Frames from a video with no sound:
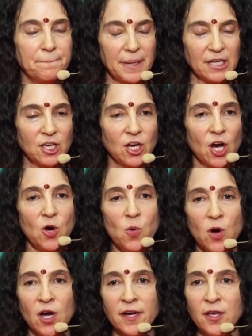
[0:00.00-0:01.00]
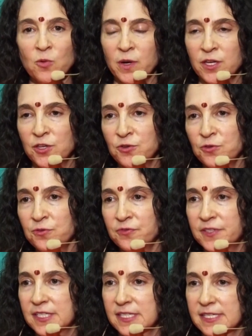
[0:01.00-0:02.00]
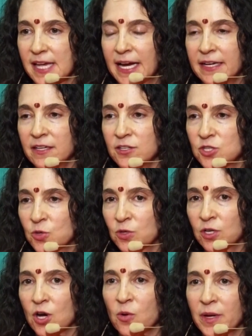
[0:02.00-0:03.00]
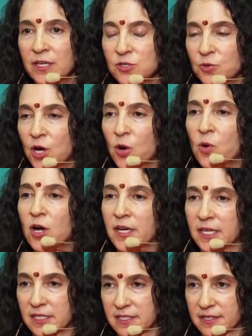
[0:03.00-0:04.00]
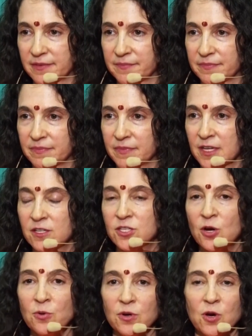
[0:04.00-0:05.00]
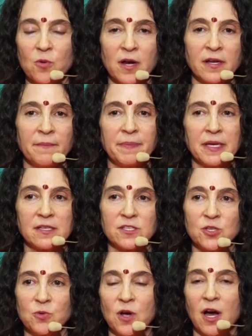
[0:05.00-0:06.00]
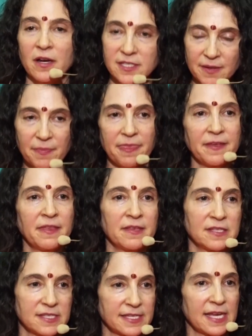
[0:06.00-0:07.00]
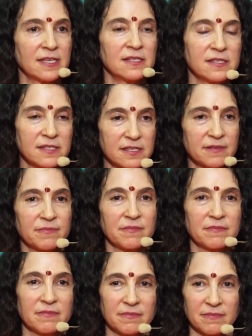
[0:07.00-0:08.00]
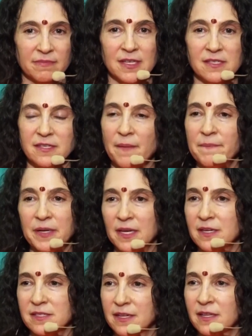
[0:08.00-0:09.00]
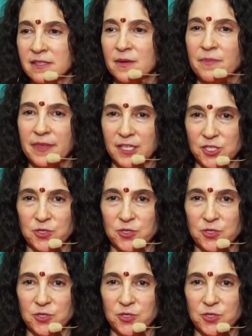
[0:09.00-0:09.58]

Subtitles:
But go on it when you've decided you're going to go on it. Don't go on it because you got something that says somebody has done something